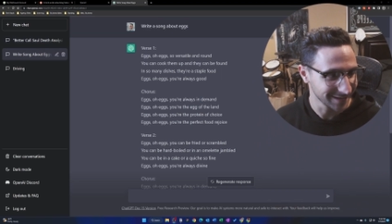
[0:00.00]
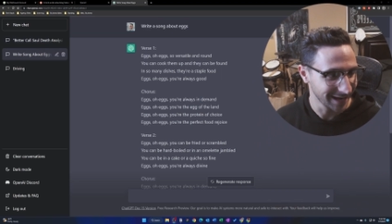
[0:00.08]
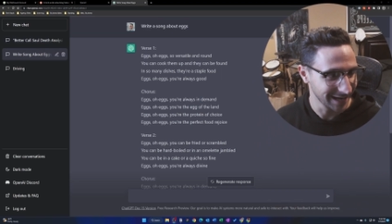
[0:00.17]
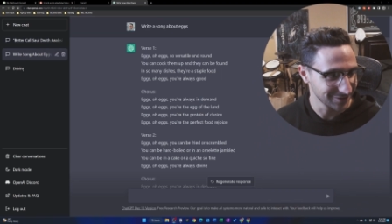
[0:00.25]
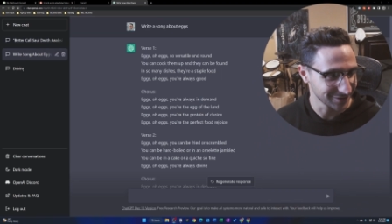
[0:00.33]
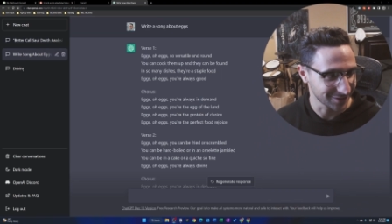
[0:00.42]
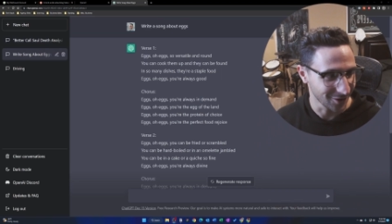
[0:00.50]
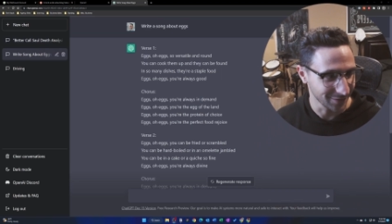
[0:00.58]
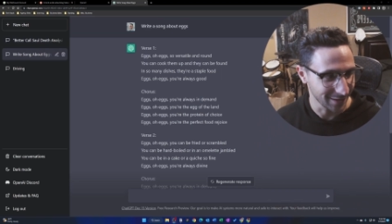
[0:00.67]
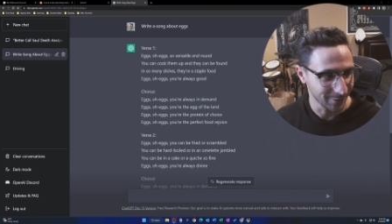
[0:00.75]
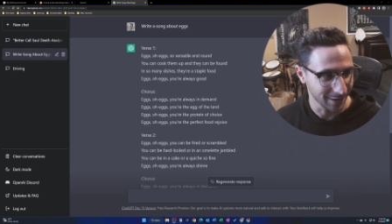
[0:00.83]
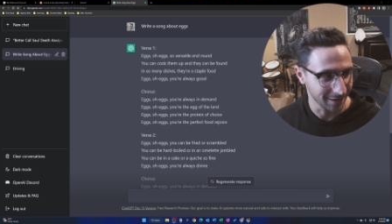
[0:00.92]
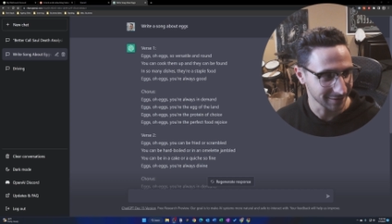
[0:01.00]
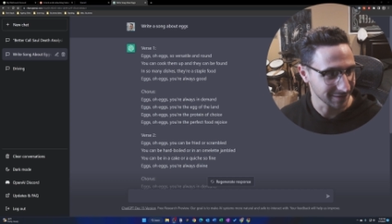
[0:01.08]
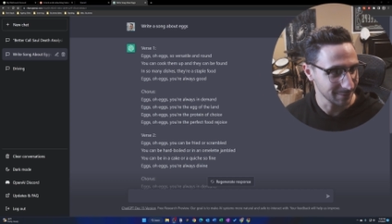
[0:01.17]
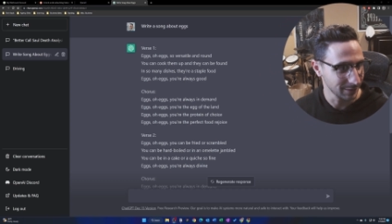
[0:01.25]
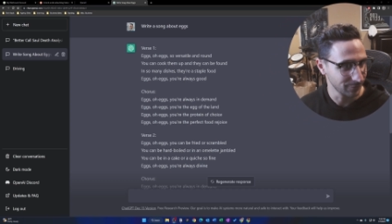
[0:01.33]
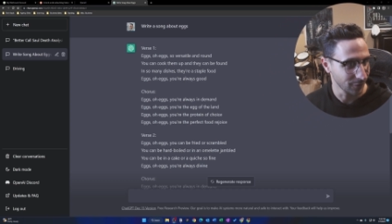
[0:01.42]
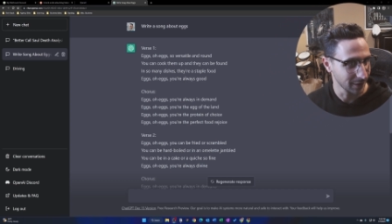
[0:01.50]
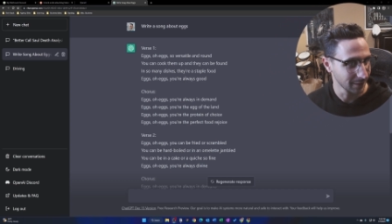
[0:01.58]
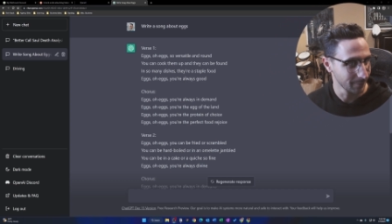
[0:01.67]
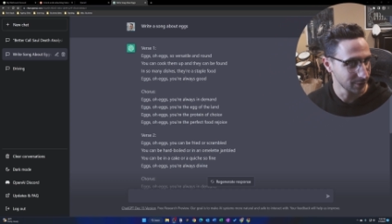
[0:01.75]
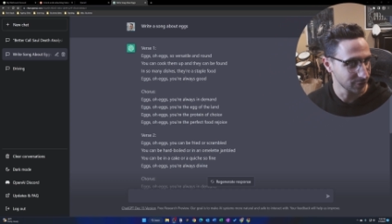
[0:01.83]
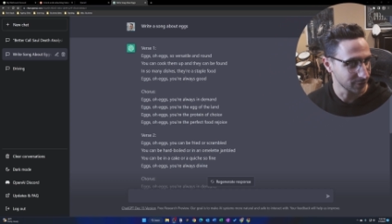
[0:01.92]
I just thought that would honestly be funny. Let
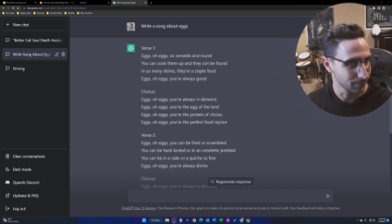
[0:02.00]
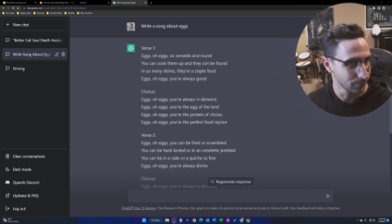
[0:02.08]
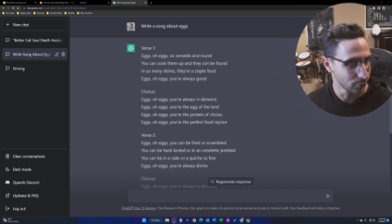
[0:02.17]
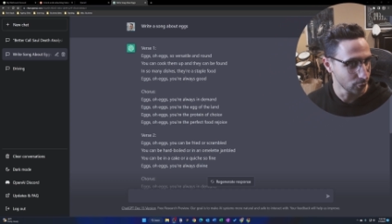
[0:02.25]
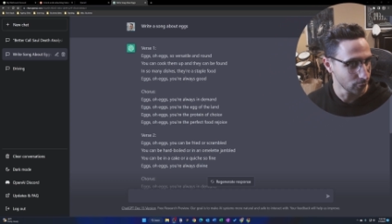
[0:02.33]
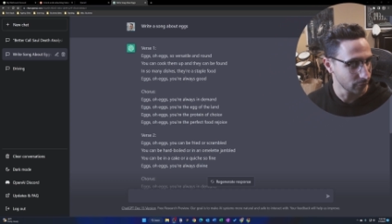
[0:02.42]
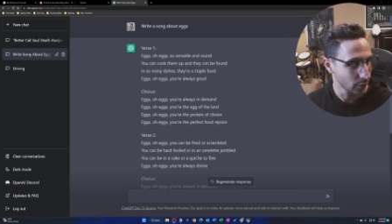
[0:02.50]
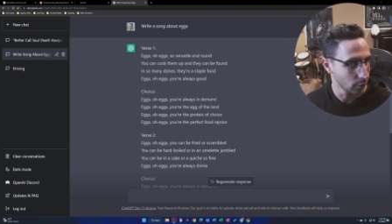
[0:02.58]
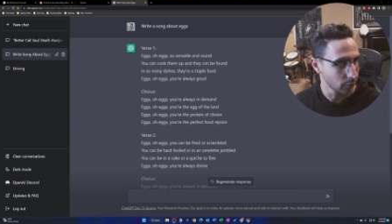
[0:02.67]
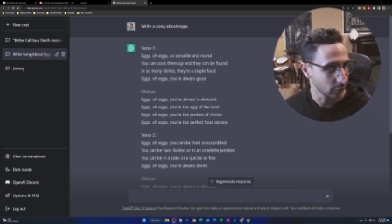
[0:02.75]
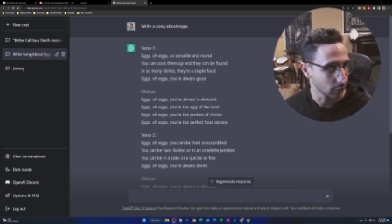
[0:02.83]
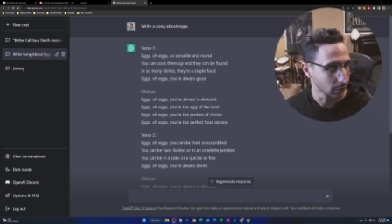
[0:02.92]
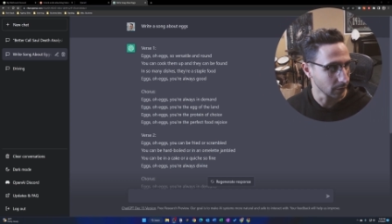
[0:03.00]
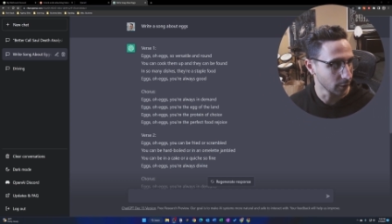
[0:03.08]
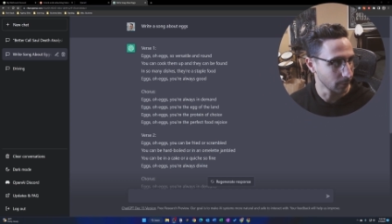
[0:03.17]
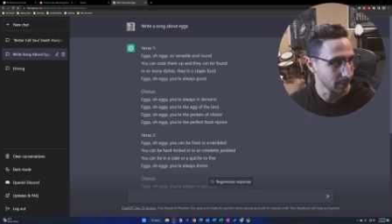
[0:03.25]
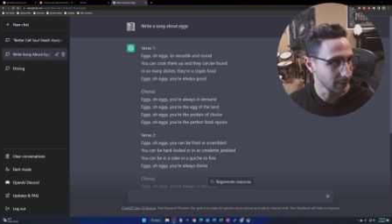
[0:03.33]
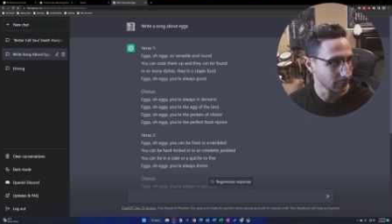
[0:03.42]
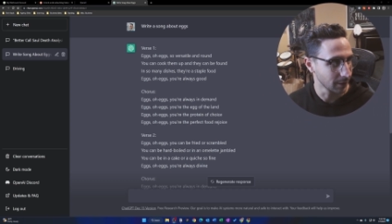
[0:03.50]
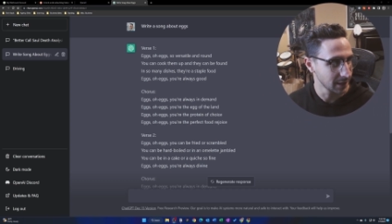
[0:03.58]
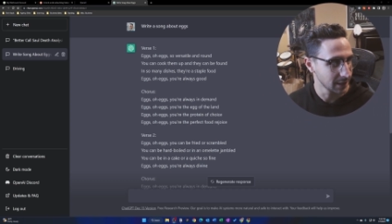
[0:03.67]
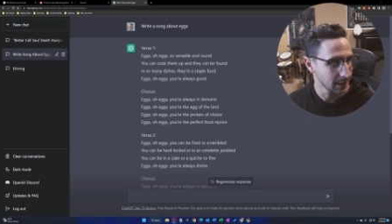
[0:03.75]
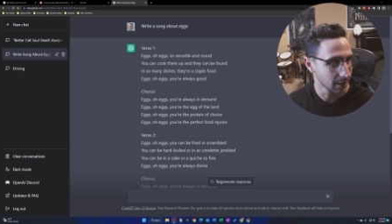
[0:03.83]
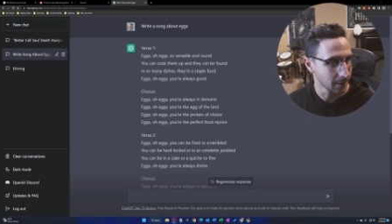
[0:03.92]
me just move over a little bit right
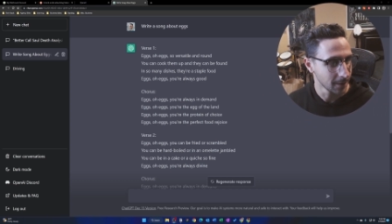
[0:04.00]
here.